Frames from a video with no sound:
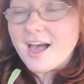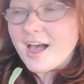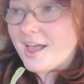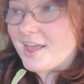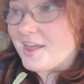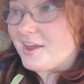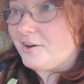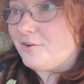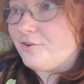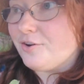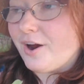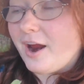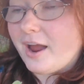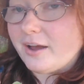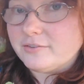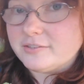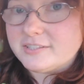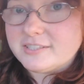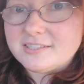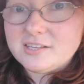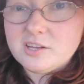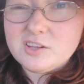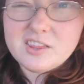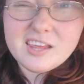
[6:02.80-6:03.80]
and your
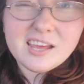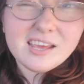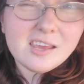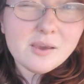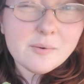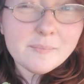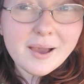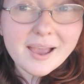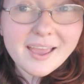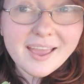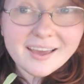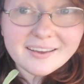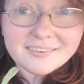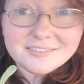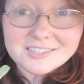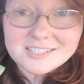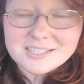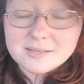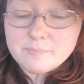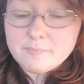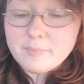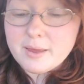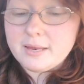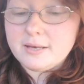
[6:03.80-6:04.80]
house you think you might have
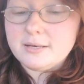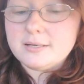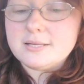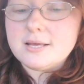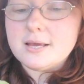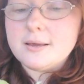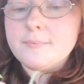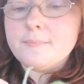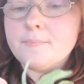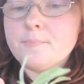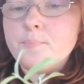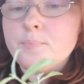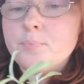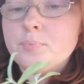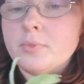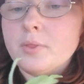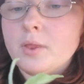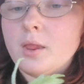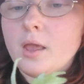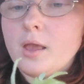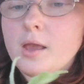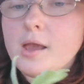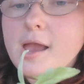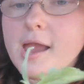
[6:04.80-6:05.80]
some mint,
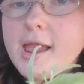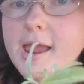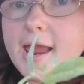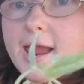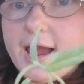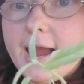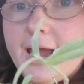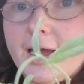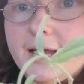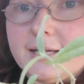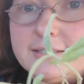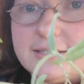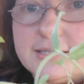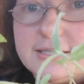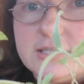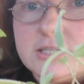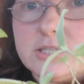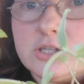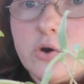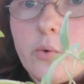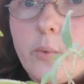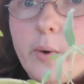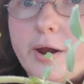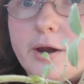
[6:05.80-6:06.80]
it has a
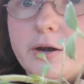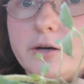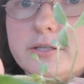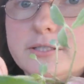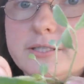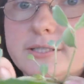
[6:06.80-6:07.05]
square